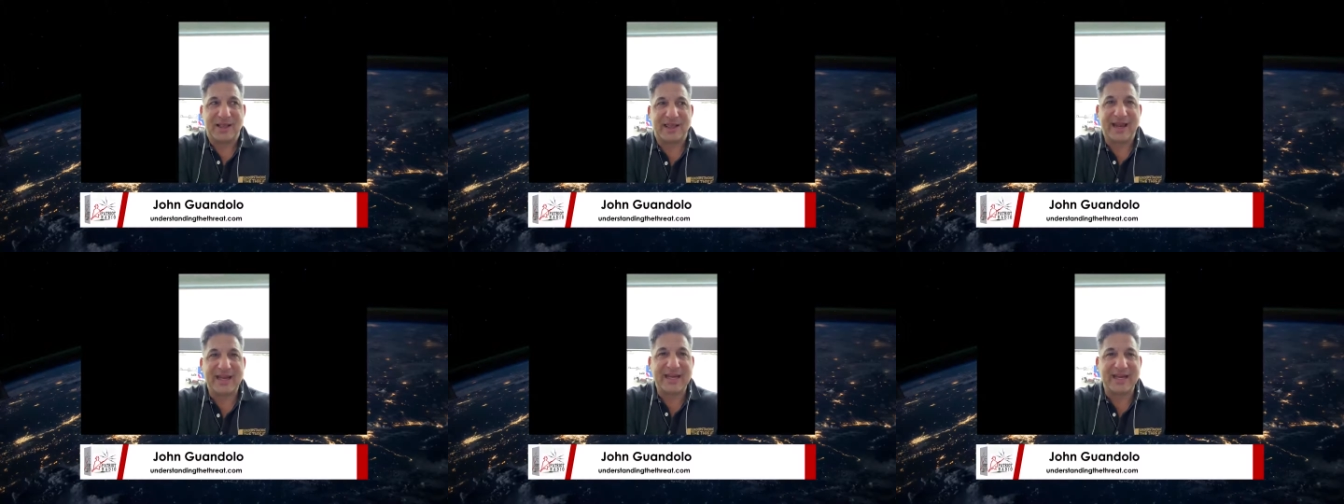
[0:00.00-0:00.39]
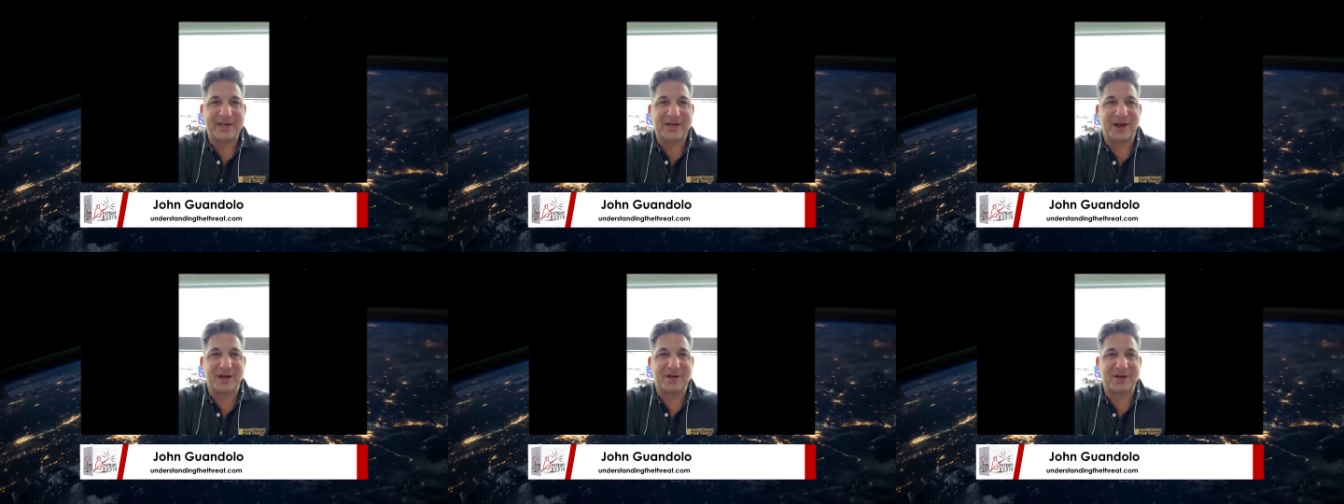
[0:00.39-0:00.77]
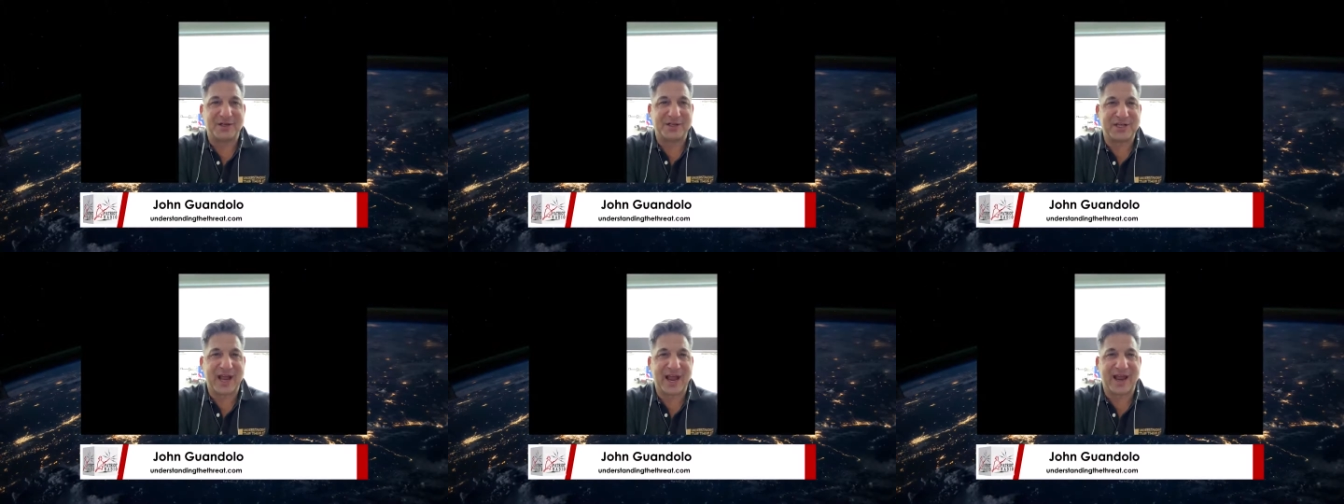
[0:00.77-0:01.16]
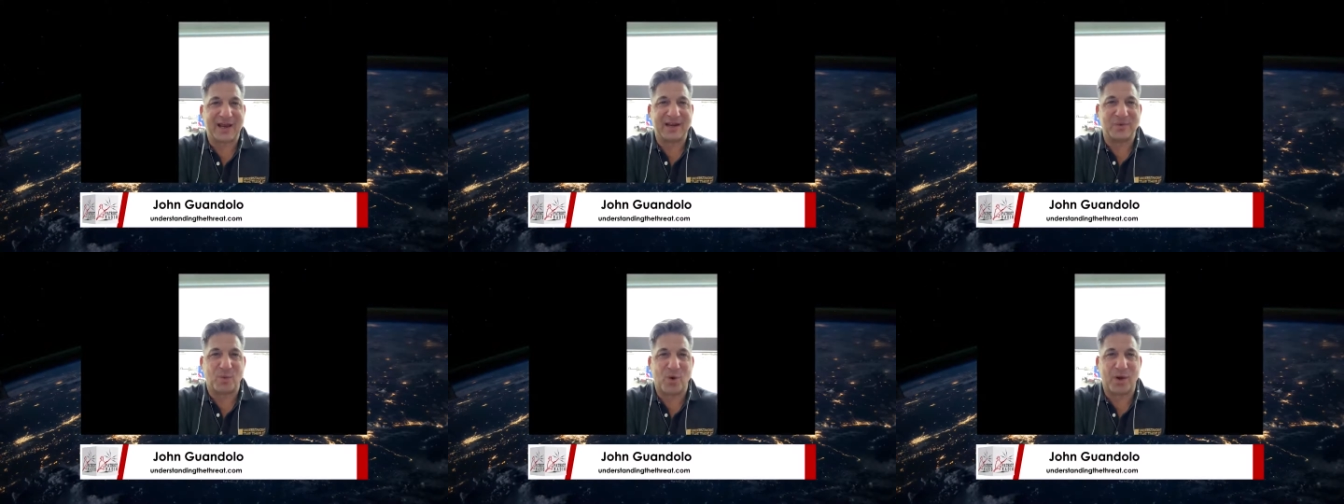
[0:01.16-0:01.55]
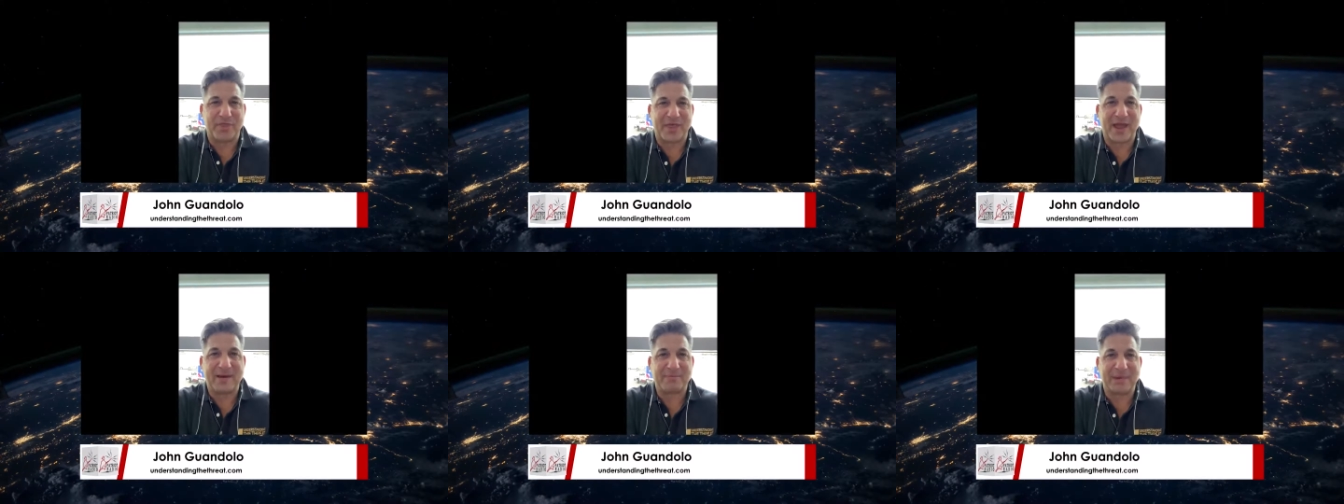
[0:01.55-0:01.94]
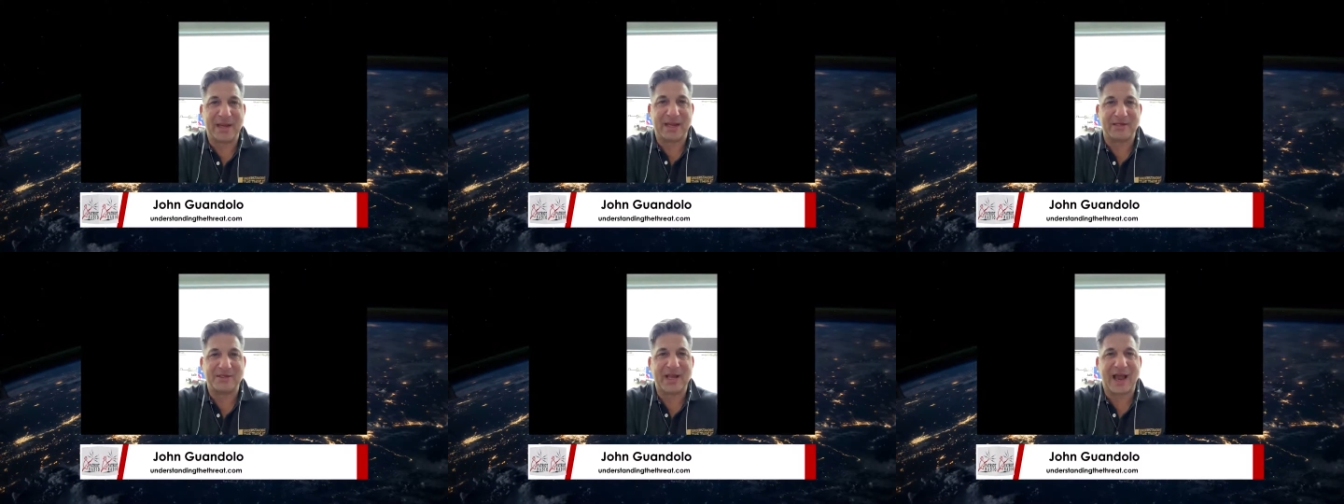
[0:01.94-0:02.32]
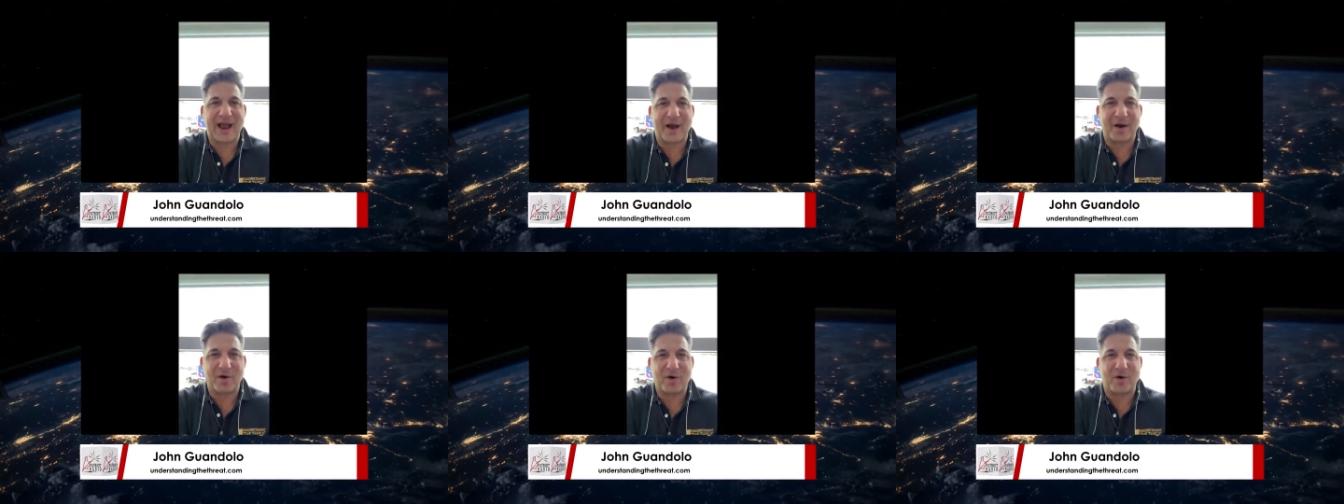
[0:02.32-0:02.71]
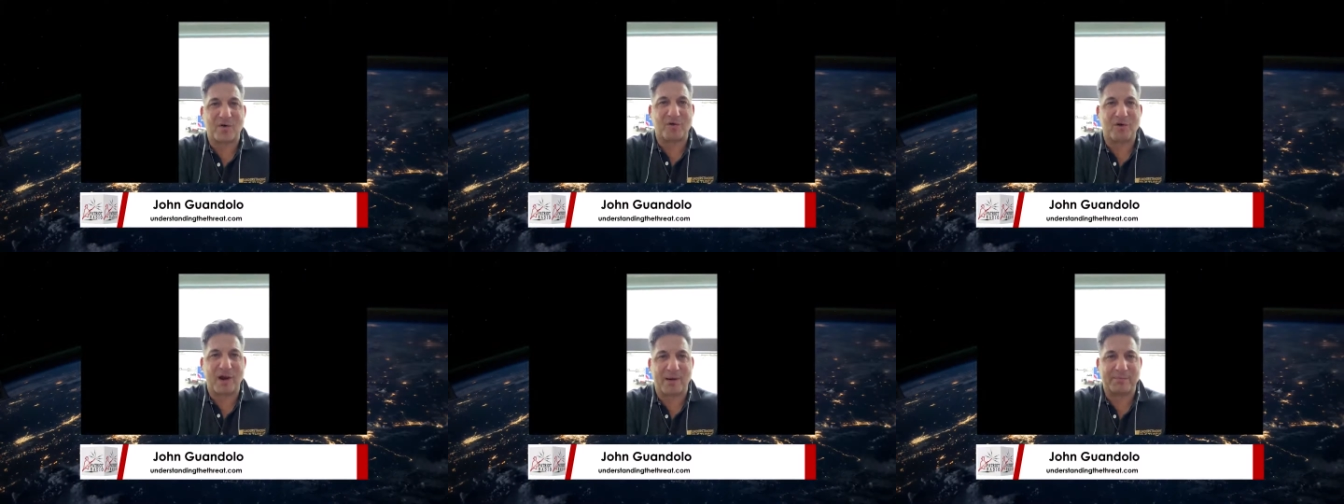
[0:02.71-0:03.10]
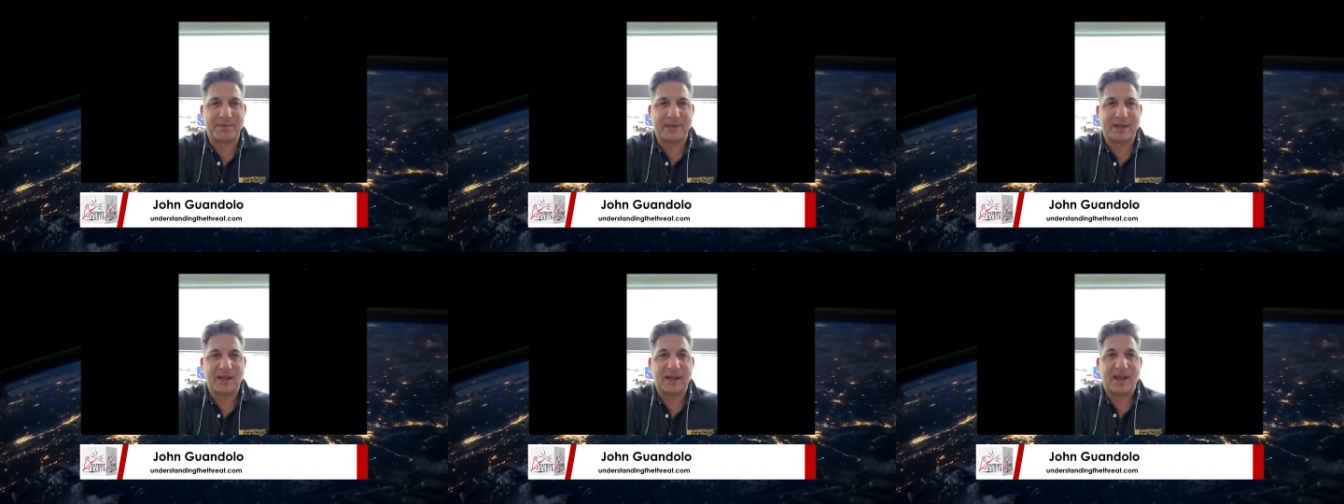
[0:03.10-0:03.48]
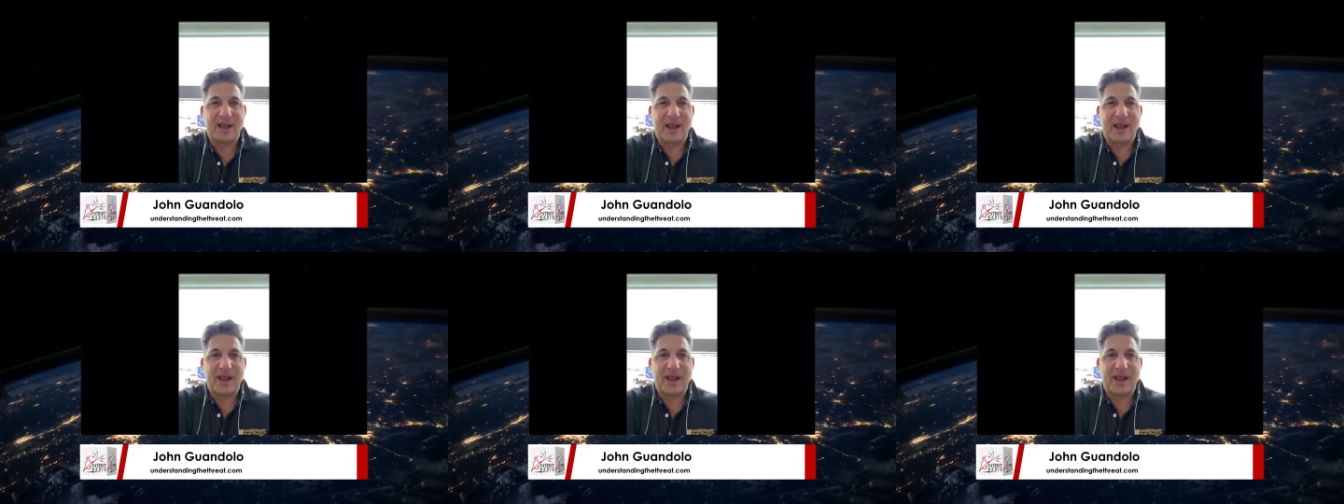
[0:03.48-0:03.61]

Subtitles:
they need to understand what that means, how corrupt